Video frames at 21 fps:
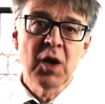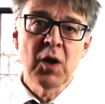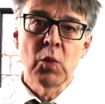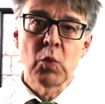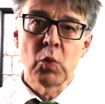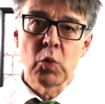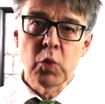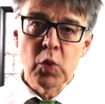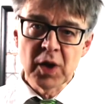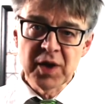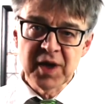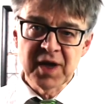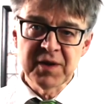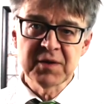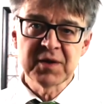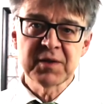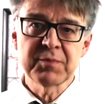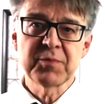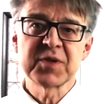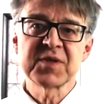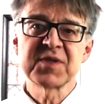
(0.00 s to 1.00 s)

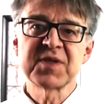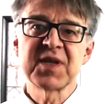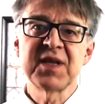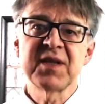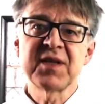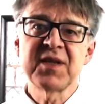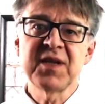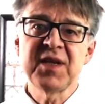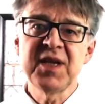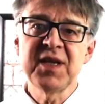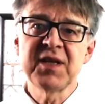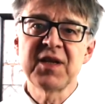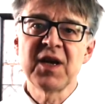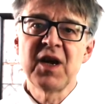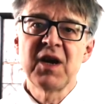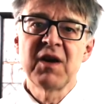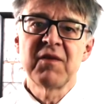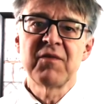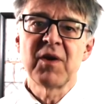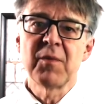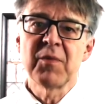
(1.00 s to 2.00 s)
100% heat
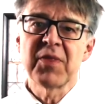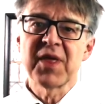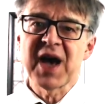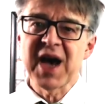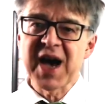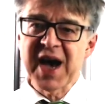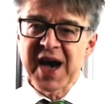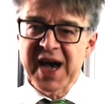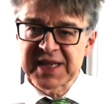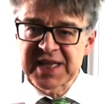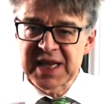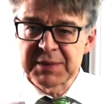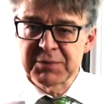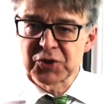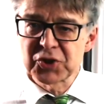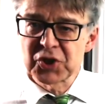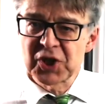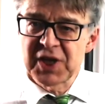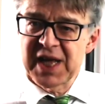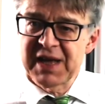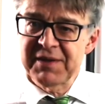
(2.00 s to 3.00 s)
from the high
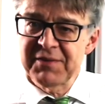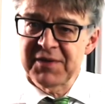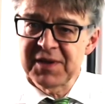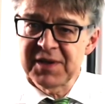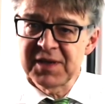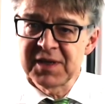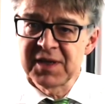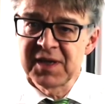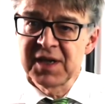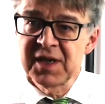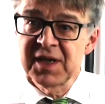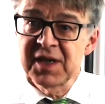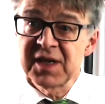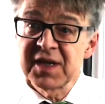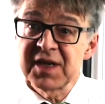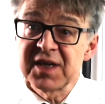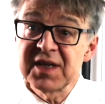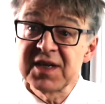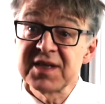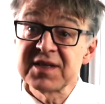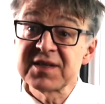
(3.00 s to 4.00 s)
temperature level
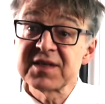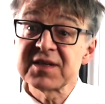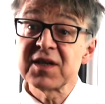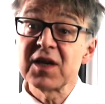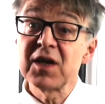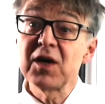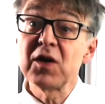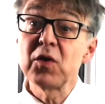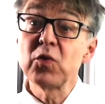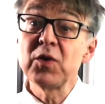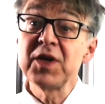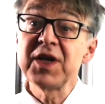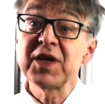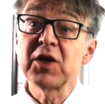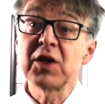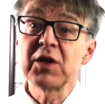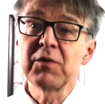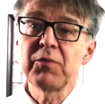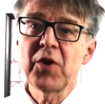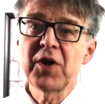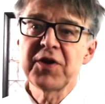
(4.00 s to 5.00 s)
is only
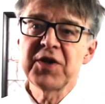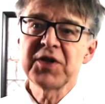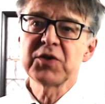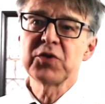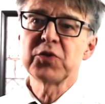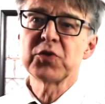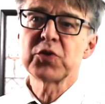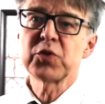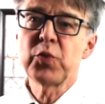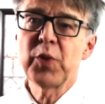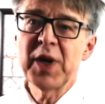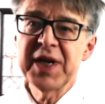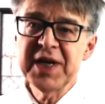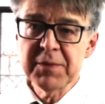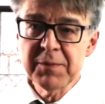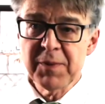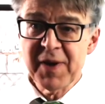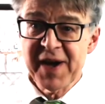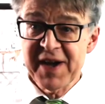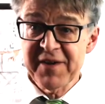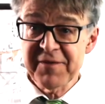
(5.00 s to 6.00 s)
converted to
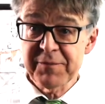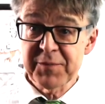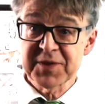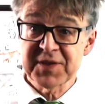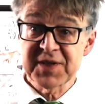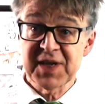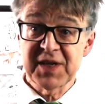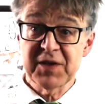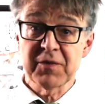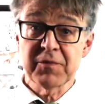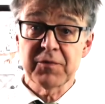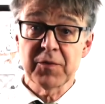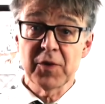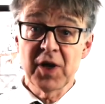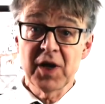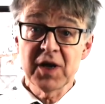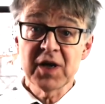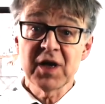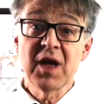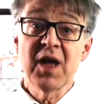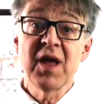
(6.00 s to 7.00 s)
25% of
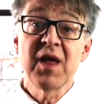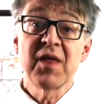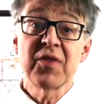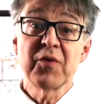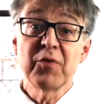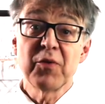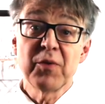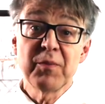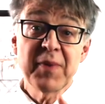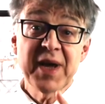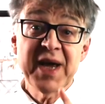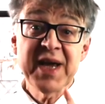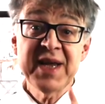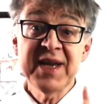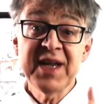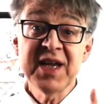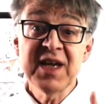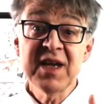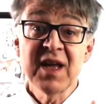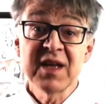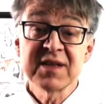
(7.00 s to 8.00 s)
work. The
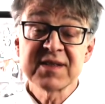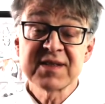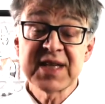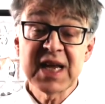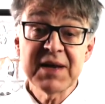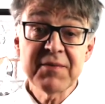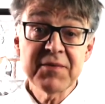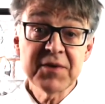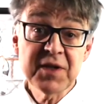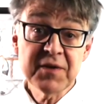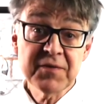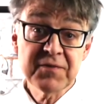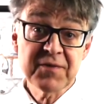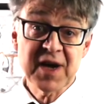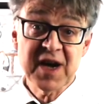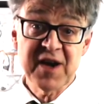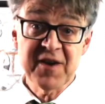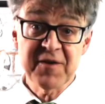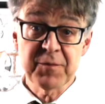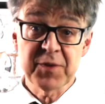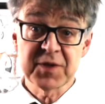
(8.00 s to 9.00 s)
remaining
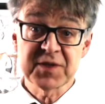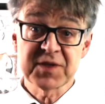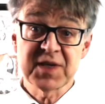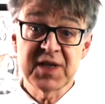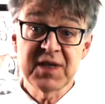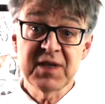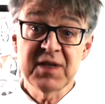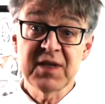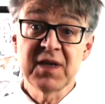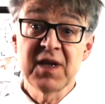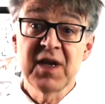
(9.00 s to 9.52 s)
75%